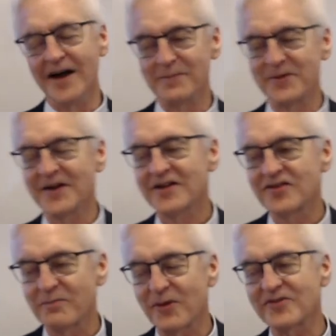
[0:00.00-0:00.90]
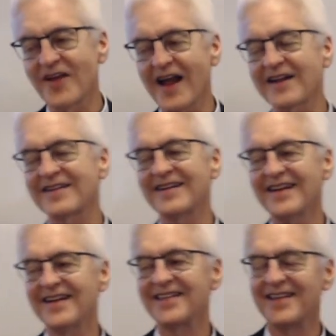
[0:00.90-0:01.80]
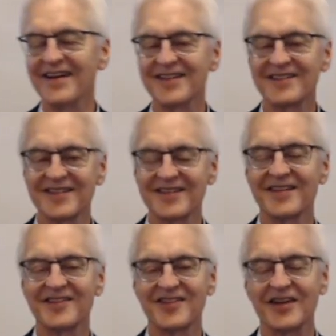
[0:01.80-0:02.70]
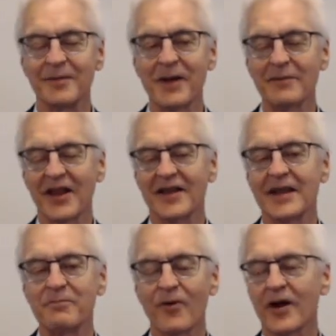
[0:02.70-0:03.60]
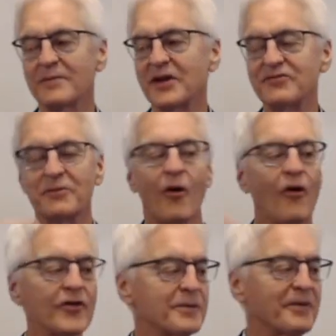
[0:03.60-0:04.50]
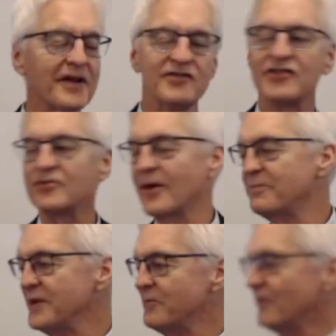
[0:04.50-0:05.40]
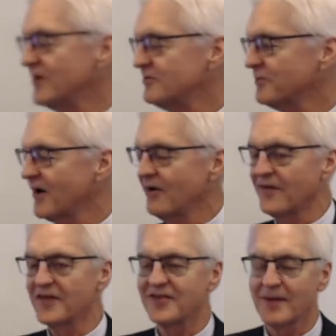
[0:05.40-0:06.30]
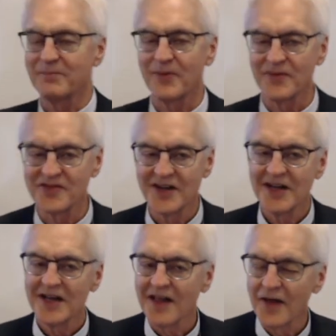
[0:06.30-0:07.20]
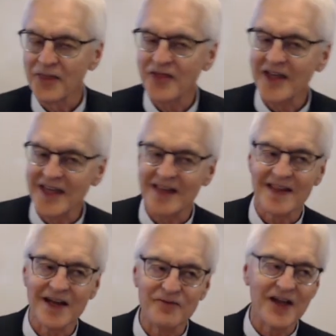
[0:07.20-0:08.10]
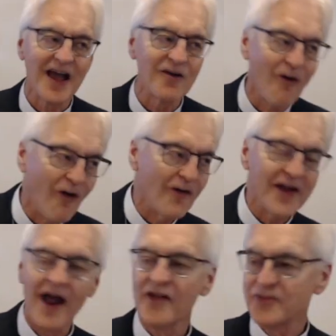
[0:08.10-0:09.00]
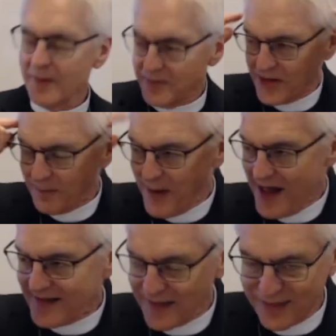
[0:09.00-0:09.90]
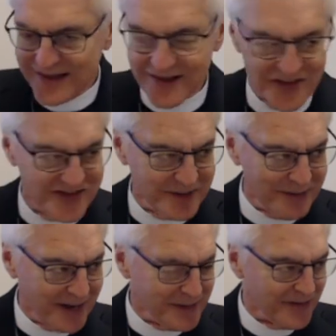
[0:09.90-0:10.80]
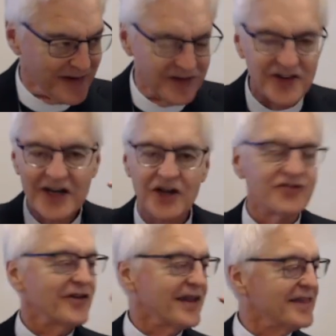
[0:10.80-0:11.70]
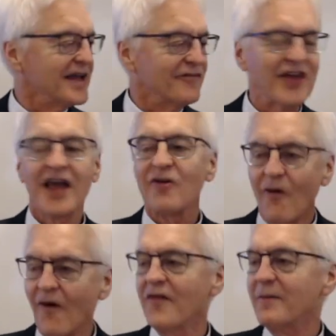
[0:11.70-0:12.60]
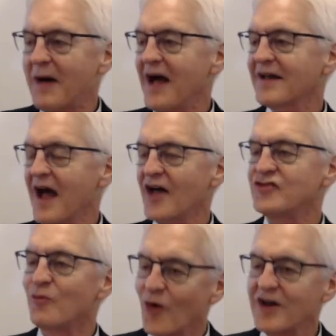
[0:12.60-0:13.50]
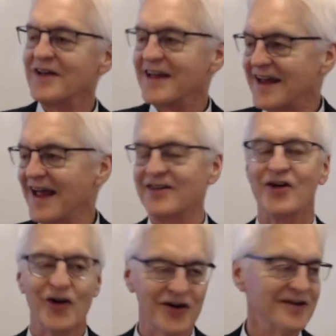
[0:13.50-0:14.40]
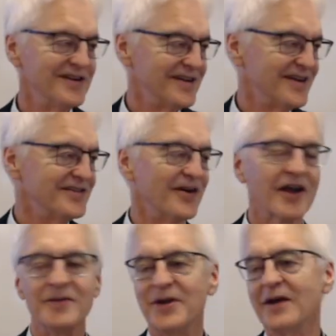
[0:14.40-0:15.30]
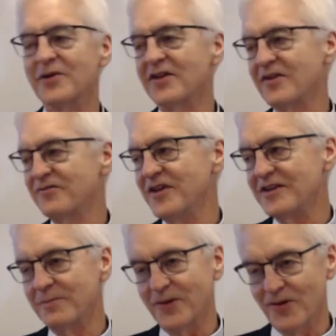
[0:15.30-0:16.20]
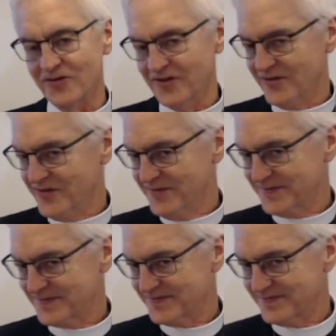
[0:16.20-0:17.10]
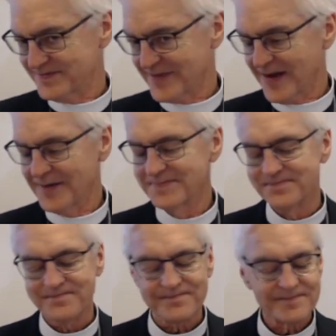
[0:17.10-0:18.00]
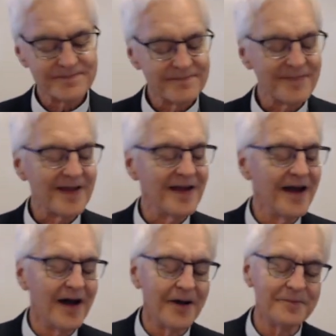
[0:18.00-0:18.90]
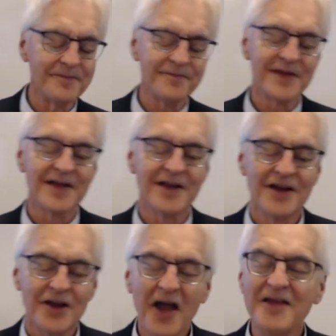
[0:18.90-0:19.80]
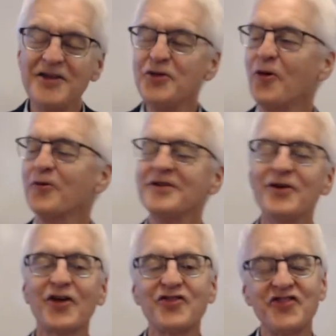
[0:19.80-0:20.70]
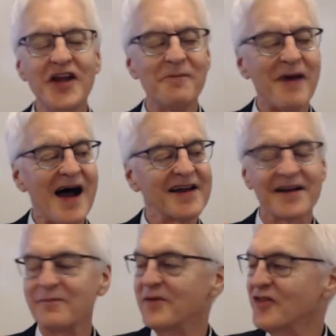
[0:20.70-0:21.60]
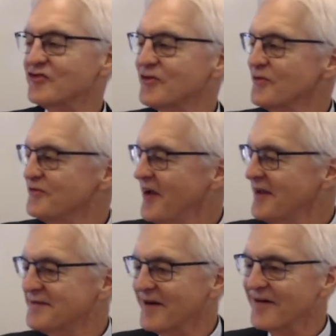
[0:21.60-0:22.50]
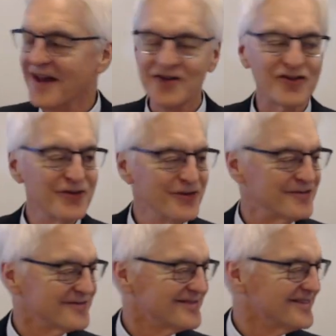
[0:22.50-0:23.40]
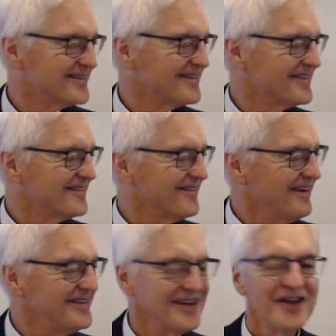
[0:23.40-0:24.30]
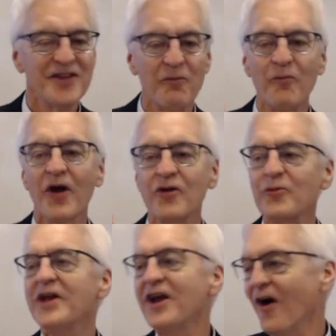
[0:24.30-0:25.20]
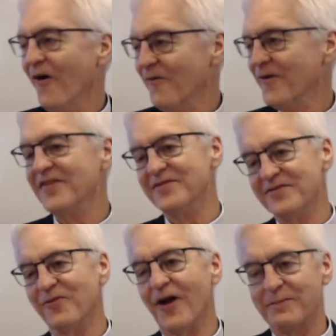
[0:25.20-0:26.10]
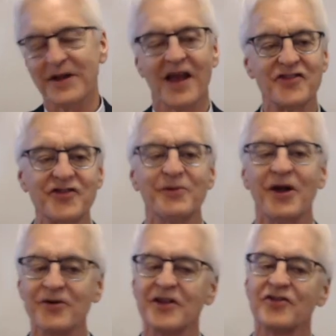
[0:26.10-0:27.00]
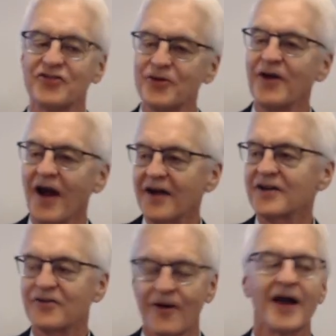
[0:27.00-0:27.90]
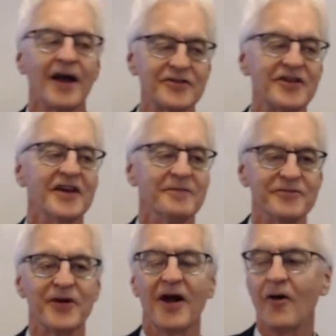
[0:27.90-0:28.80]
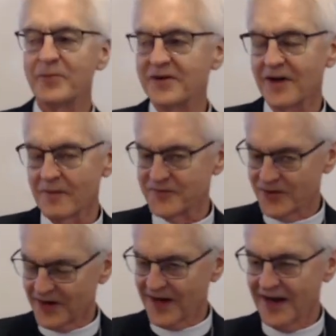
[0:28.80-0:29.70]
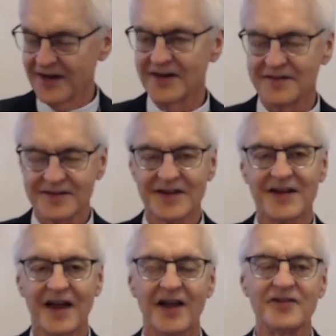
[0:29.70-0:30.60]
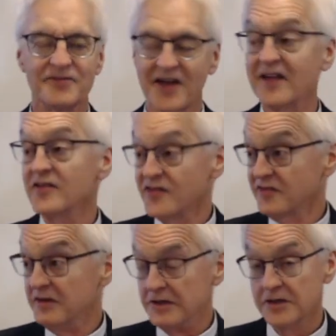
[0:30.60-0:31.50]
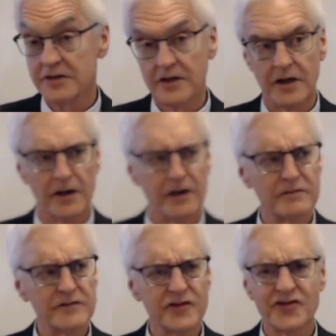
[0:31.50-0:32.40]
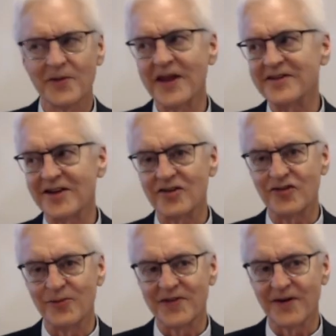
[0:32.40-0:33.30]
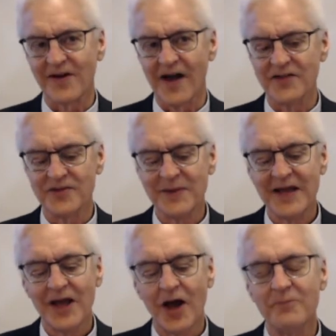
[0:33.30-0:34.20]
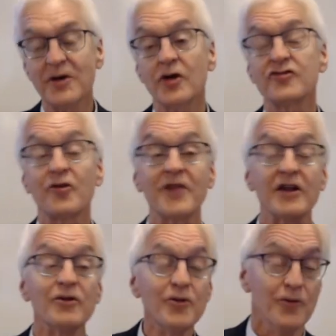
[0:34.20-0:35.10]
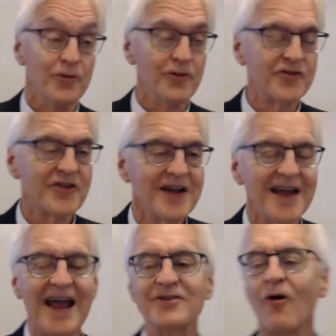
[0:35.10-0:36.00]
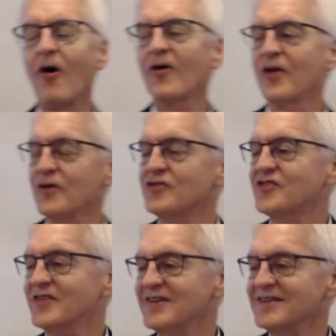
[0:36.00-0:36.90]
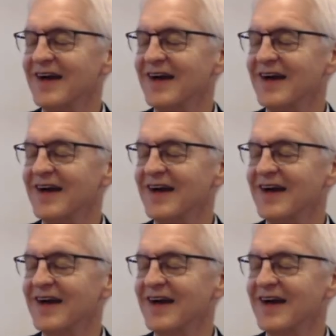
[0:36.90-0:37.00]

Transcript: up to protect the city of Babylon. They brought them in from all the places where people went to pray, all the temples, uh, thinking that if you got all the gods, remember they're polytheists, the Babylonians, so they think if they got all the gods working together, they're going to be able to defeat the Persians. Right? Um, you know, you could see a modicum of the true faith there, can't you? Right? That where do we go when we're up against it? We go to the true God and cry out to Him for help and comfort and aid and, and defense. Uh, so they did it too with their gods. Uh, so they lose, and all those